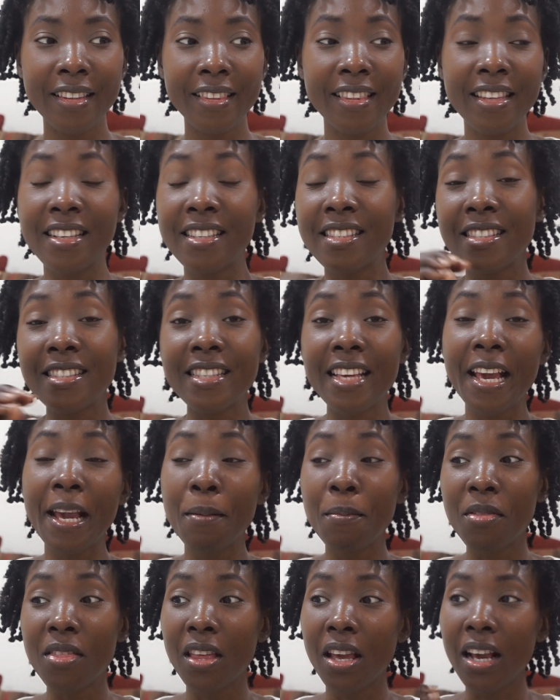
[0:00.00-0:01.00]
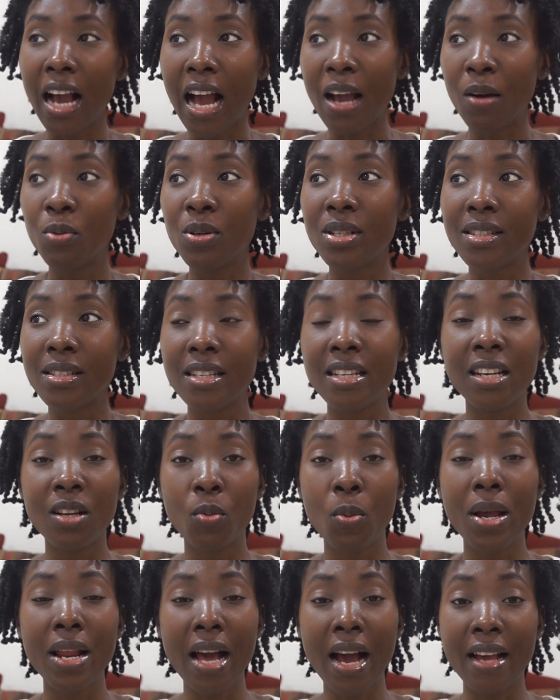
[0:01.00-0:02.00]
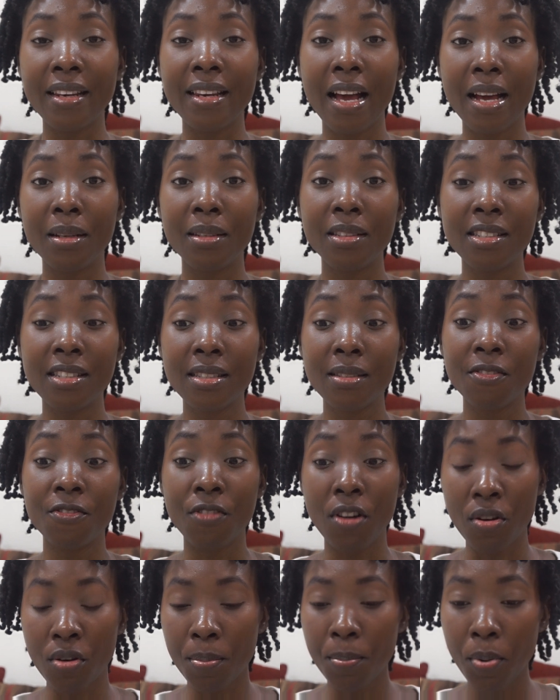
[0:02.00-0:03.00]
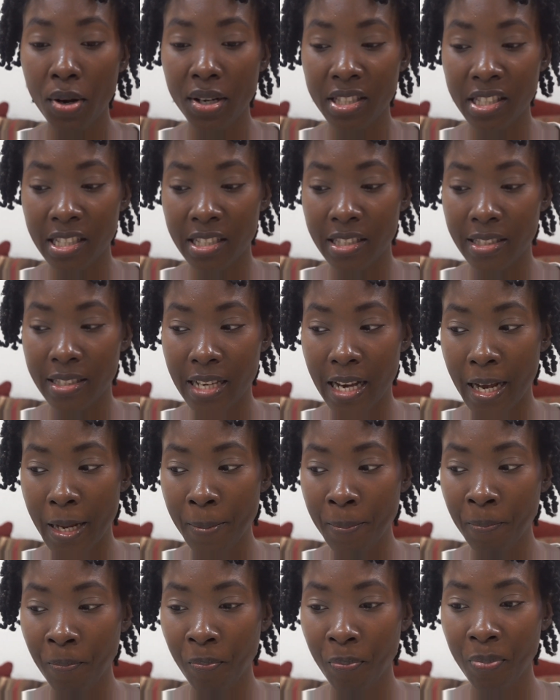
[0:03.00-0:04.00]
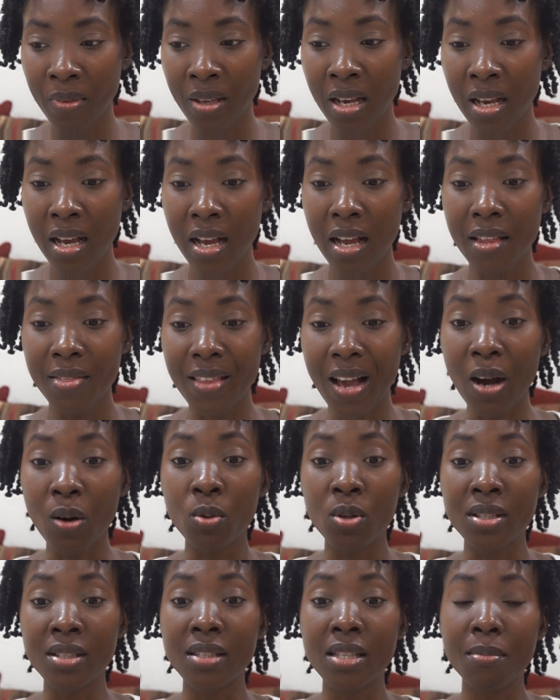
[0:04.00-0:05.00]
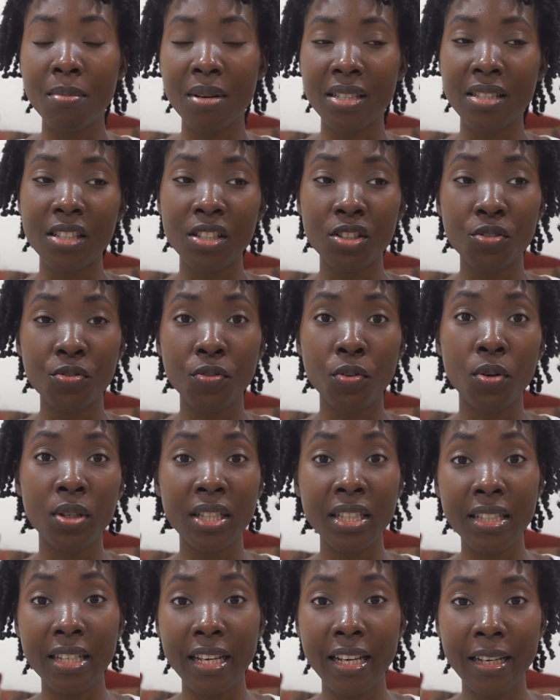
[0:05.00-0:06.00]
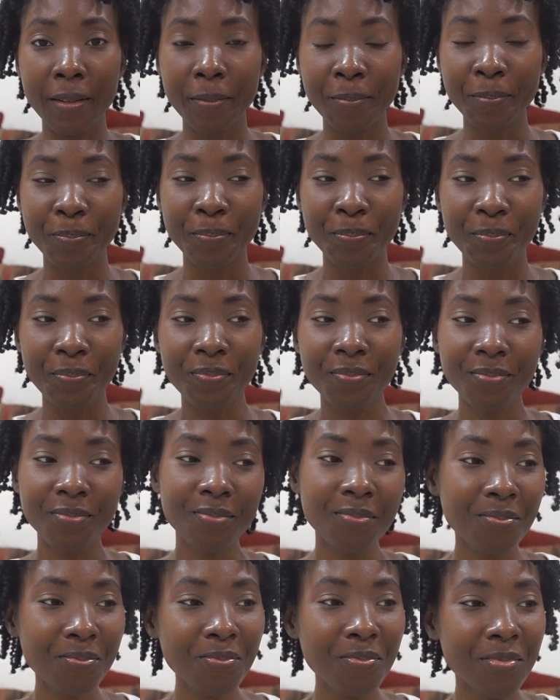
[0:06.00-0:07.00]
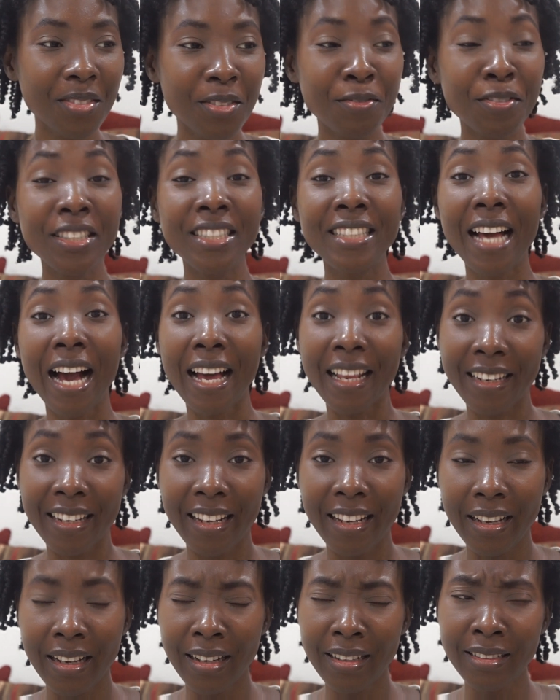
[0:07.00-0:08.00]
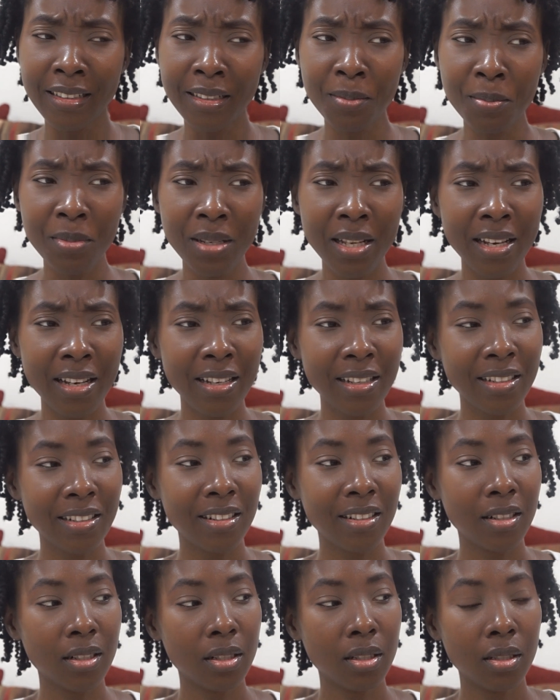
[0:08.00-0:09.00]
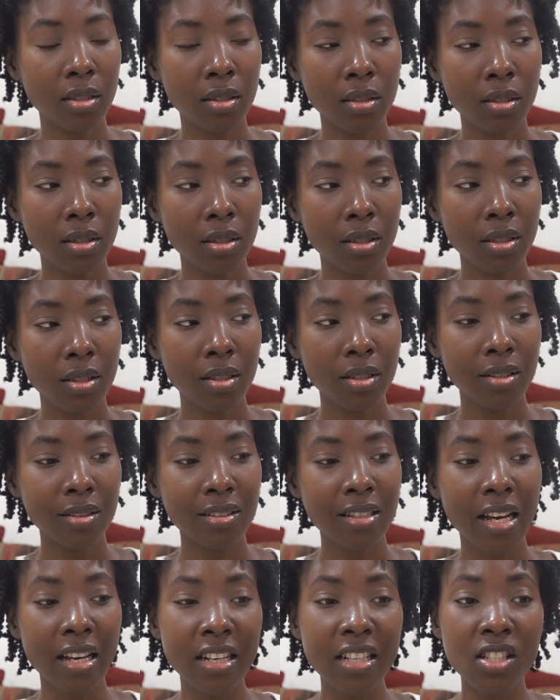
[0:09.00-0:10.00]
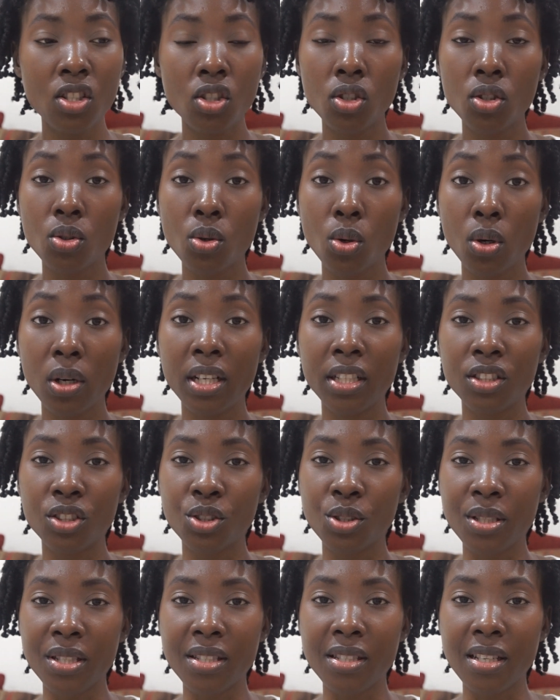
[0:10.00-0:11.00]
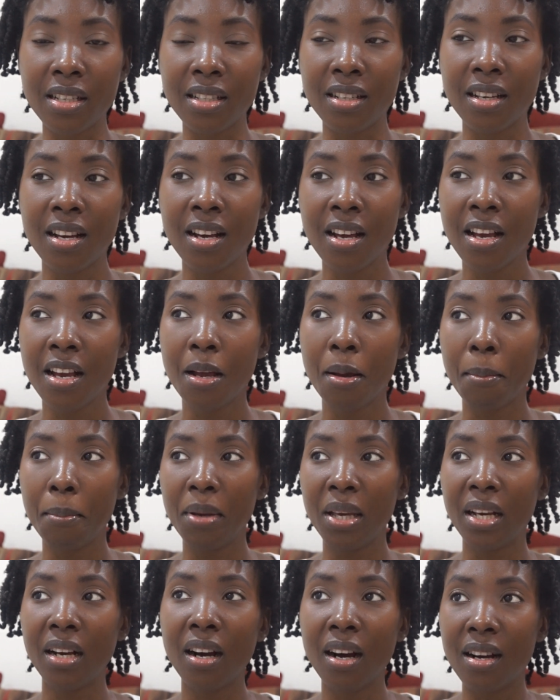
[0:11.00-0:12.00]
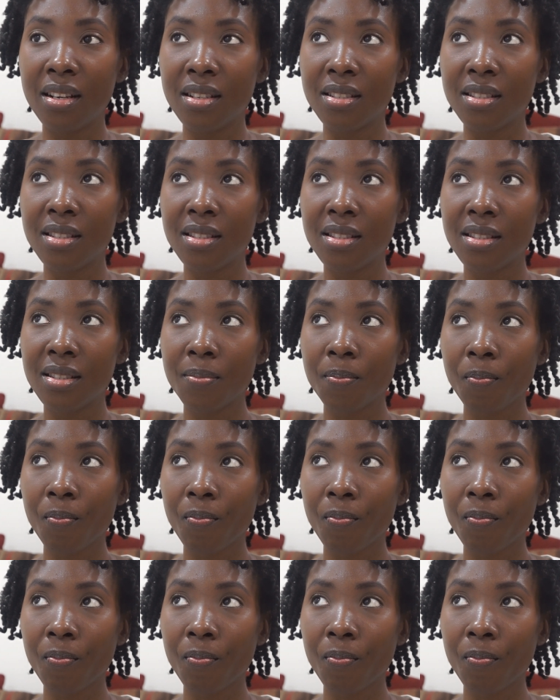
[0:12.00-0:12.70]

the same thing I was dealing with at that very point in time, that was the message for the day, for that day. And I'm like, that is so interesting, because